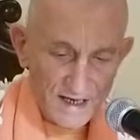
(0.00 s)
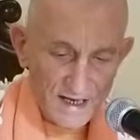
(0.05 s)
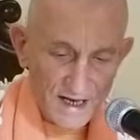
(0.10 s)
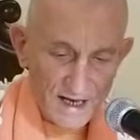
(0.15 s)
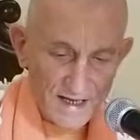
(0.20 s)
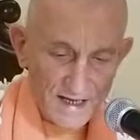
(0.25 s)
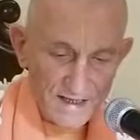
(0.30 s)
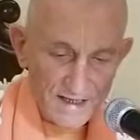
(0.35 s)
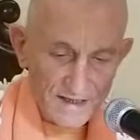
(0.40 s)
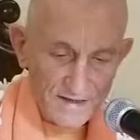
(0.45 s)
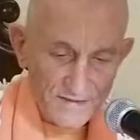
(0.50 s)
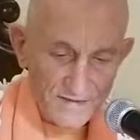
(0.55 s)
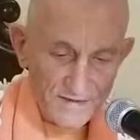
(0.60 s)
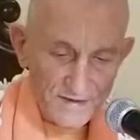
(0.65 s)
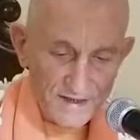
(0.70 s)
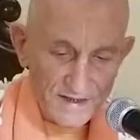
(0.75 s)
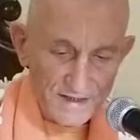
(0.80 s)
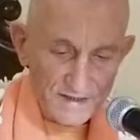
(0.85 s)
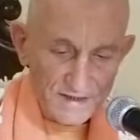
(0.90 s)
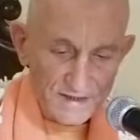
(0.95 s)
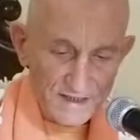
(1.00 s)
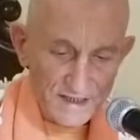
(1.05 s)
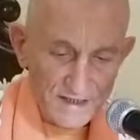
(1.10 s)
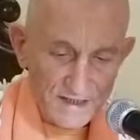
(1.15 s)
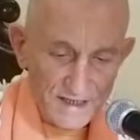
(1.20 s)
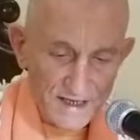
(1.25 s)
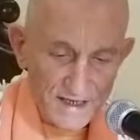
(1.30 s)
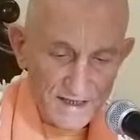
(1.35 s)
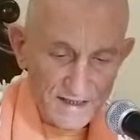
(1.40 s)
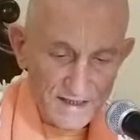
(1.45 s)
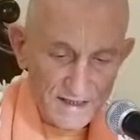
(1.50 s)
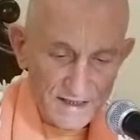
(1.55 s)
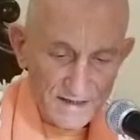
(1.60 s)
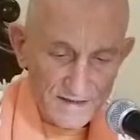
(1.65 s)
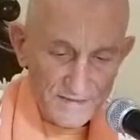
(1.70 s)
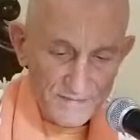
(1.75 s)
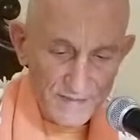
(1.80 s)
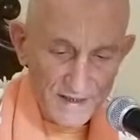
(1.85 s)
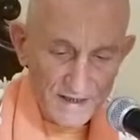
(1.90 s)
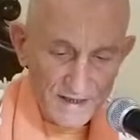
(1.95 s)
and creeds, and yet
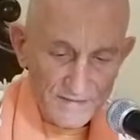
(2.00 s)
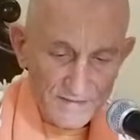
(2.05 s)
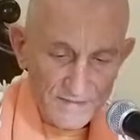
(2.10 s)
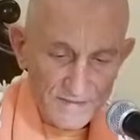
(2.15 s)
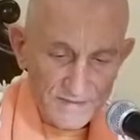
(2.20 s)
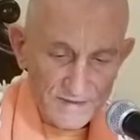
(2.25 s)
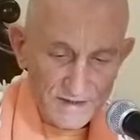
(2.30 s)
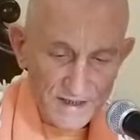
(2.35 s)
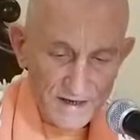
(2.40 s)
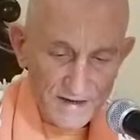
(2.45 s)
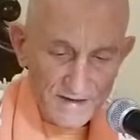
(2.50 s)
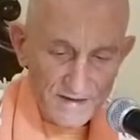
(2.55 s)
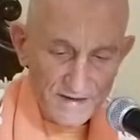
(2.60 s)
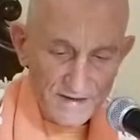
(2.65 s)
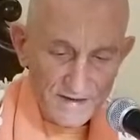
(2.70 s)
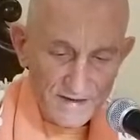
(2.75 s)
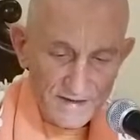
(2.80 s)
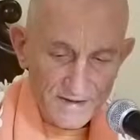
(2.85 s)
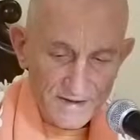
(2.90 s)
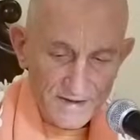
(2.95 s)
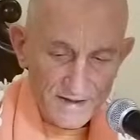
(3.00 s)
Balabhacharya